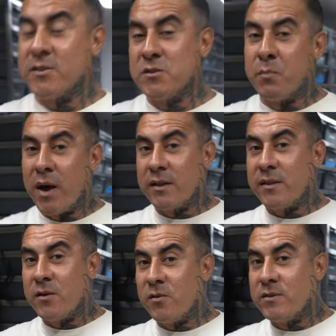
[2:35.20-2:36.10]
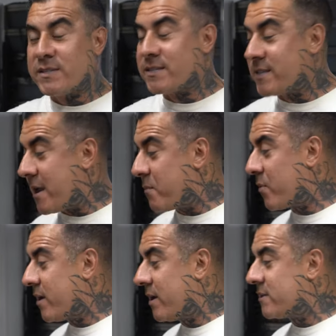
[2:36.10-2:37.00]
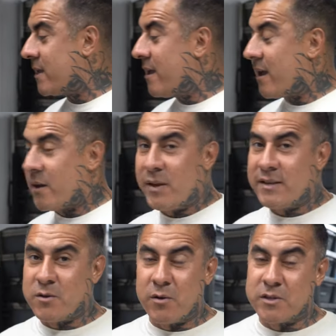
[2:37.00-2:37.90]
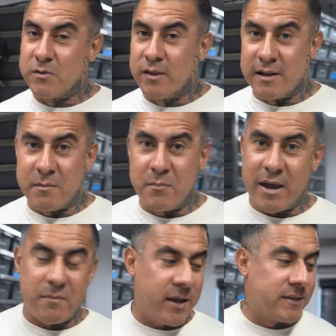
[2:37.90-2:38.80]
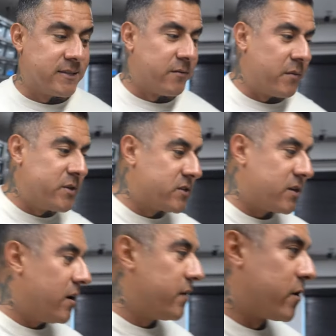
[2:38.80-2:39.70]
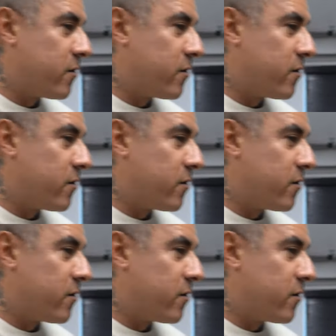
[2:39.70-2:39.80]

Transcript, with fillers: in Spot Nose, Cypress. I mean, he's going to a lot of Batman stuff. I mean, just other